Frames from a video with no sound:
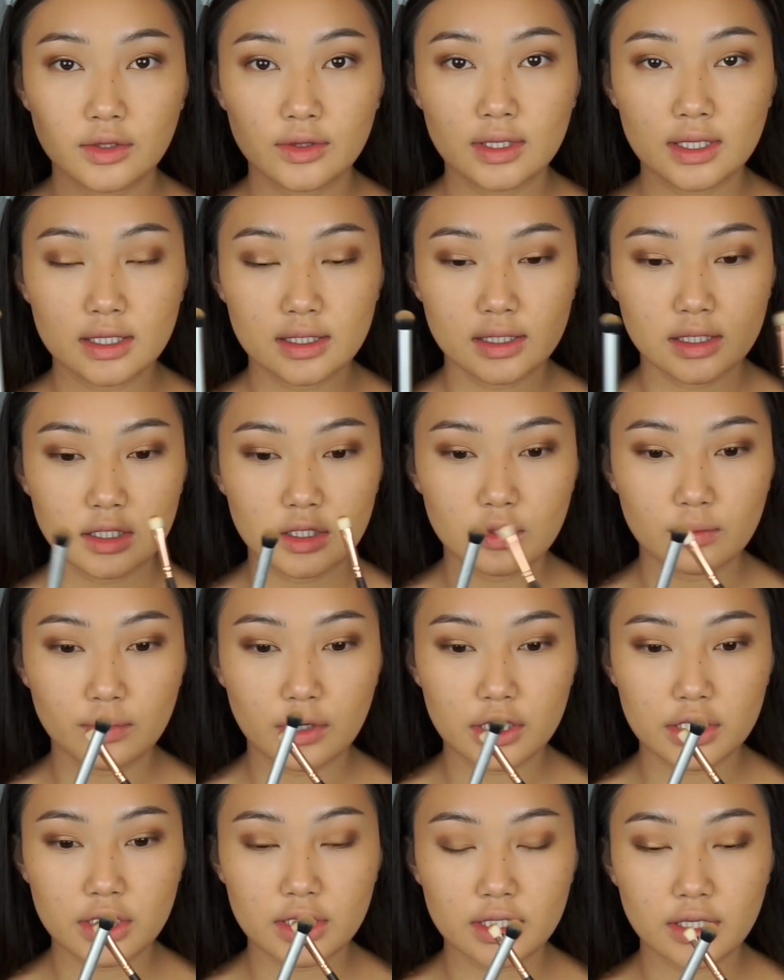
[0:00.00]
these 2
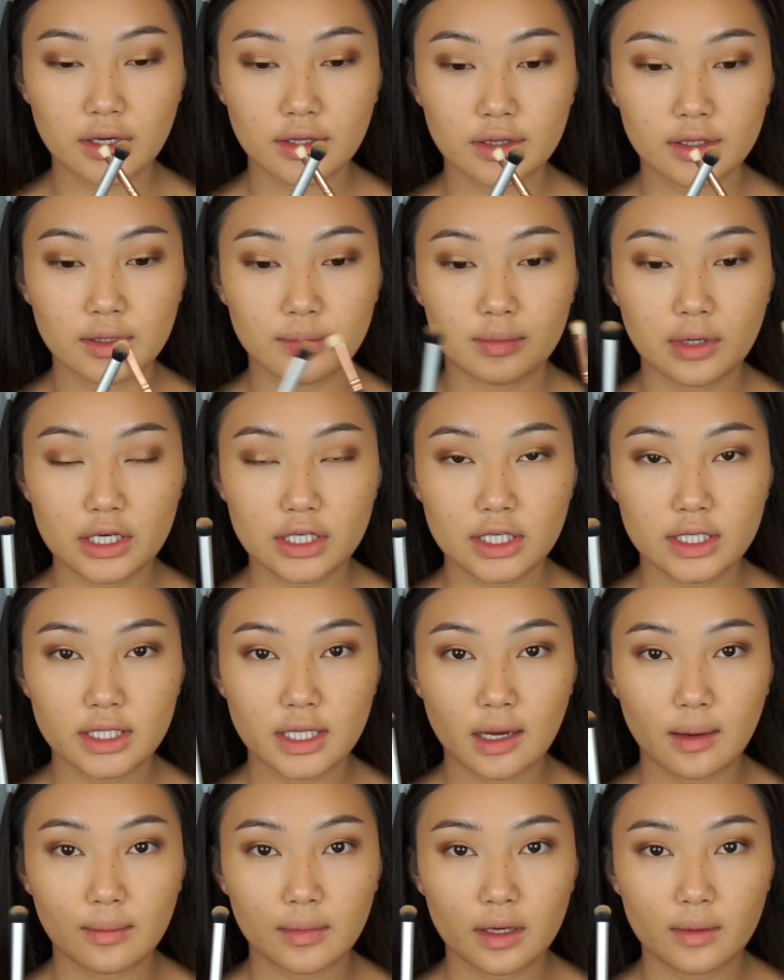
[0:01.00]
brushes are the brushes
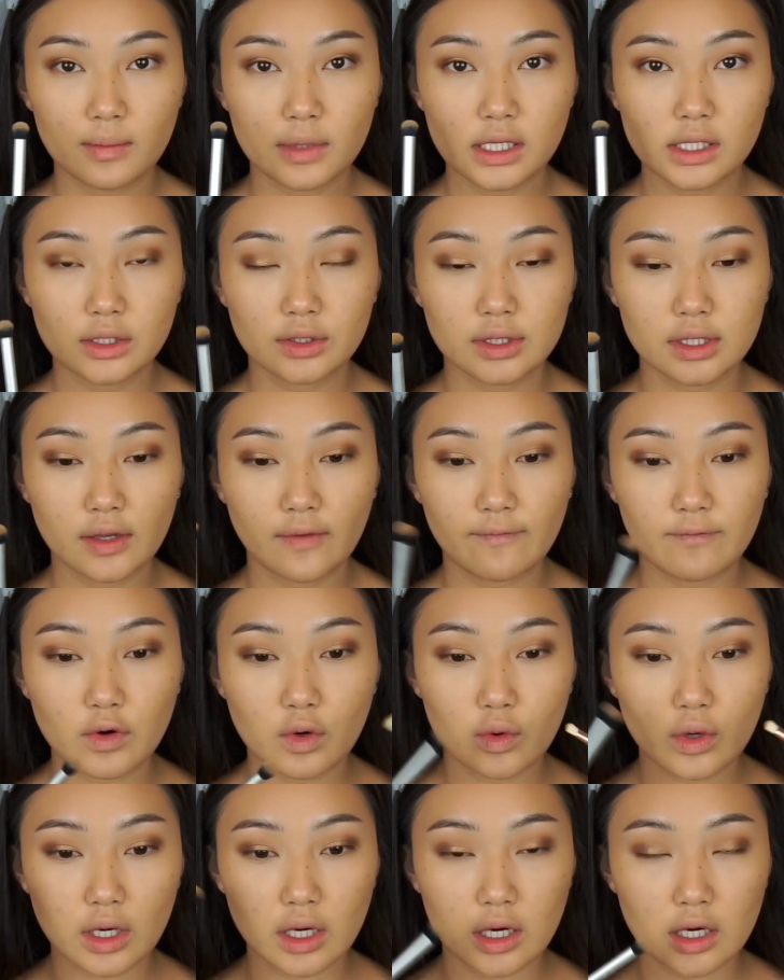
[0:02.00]
that I'm going to be using
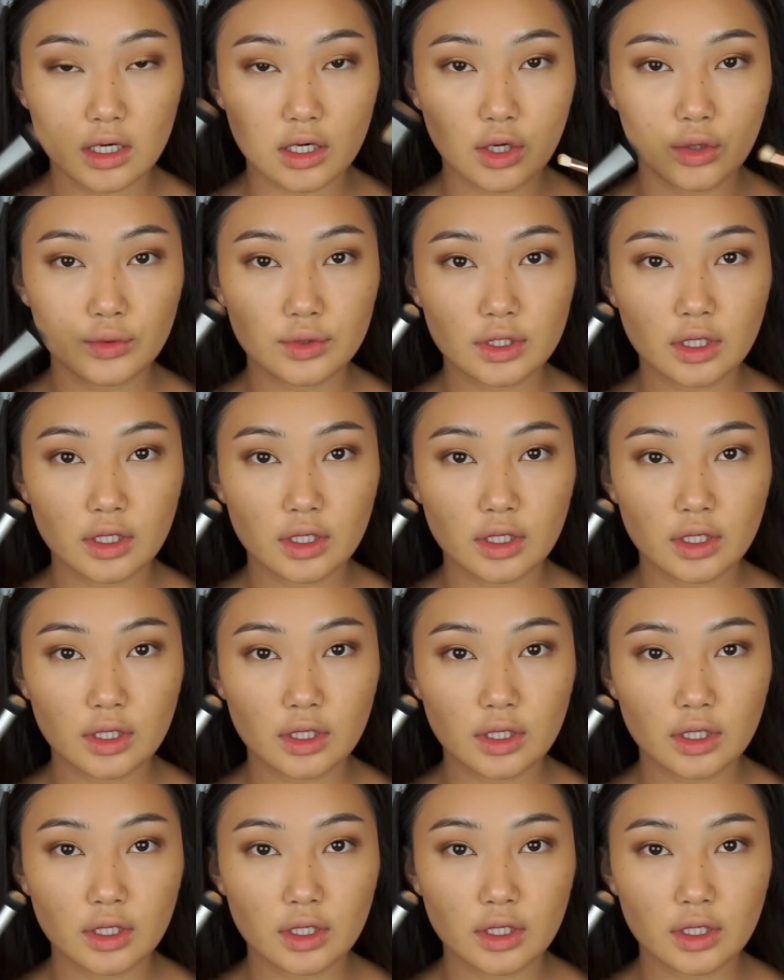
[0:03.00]
for nose